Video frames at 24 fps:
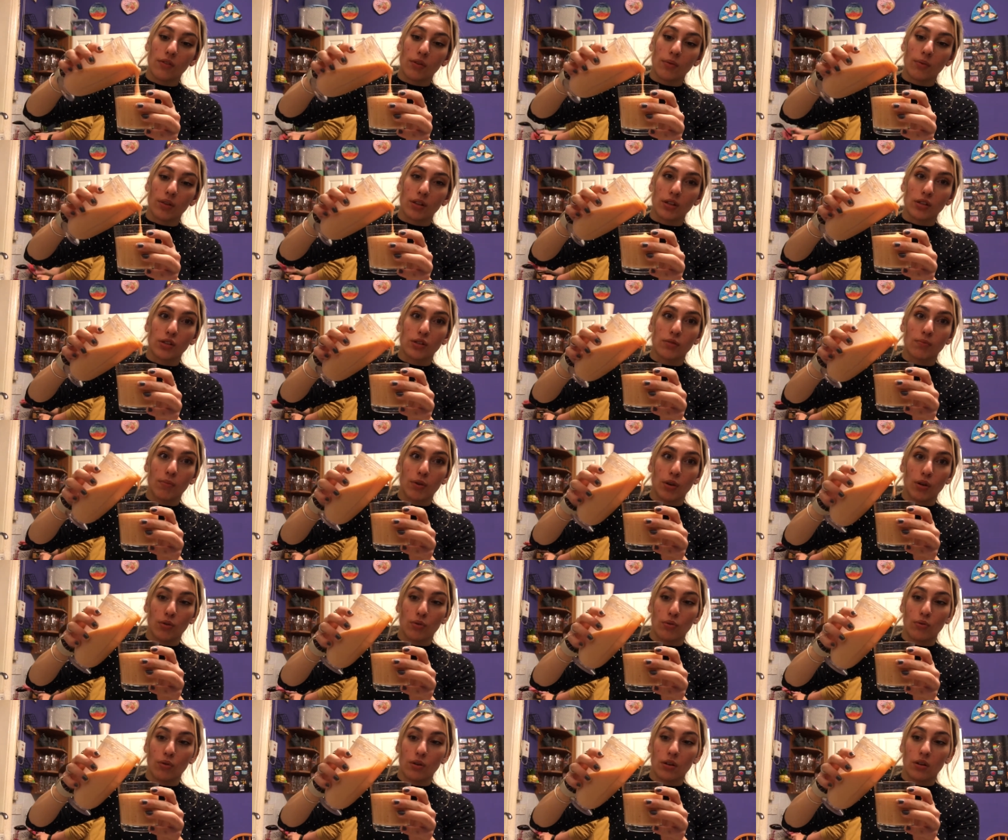it with a
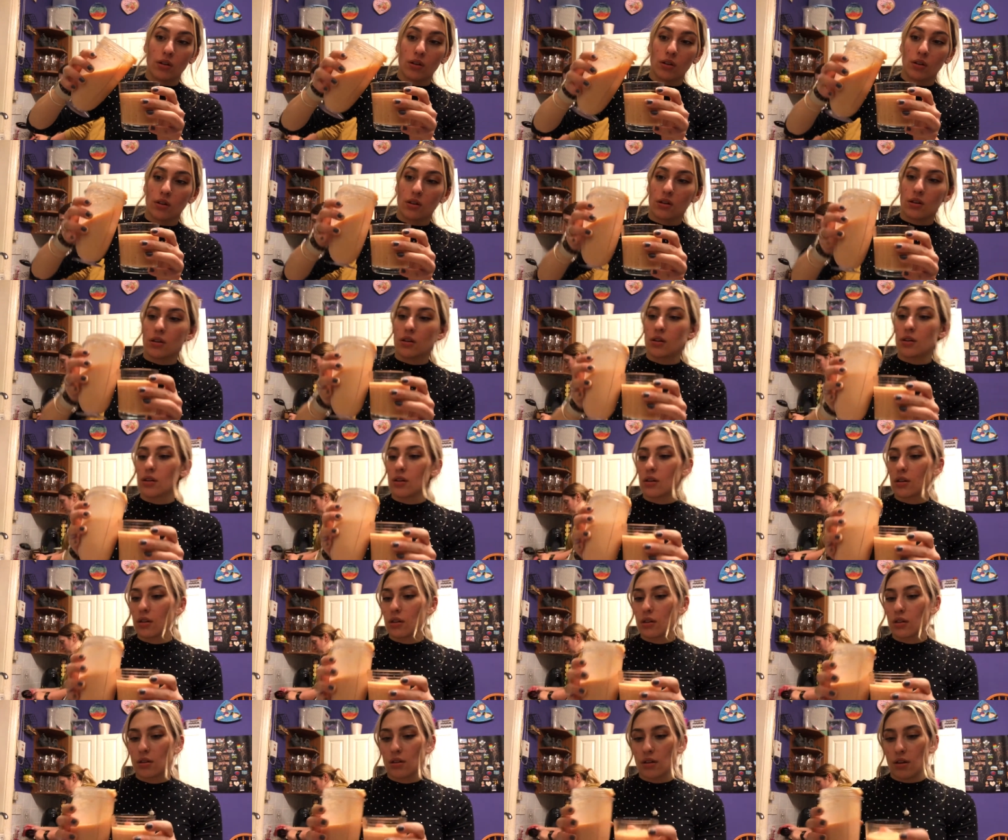spoon.
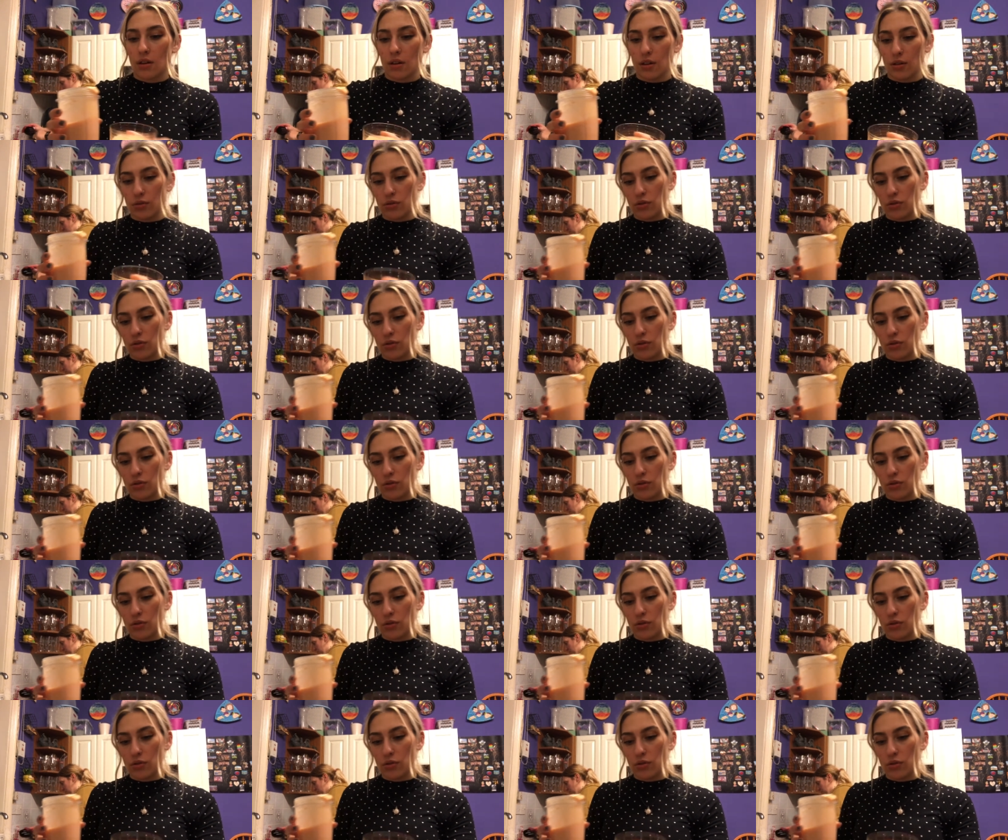I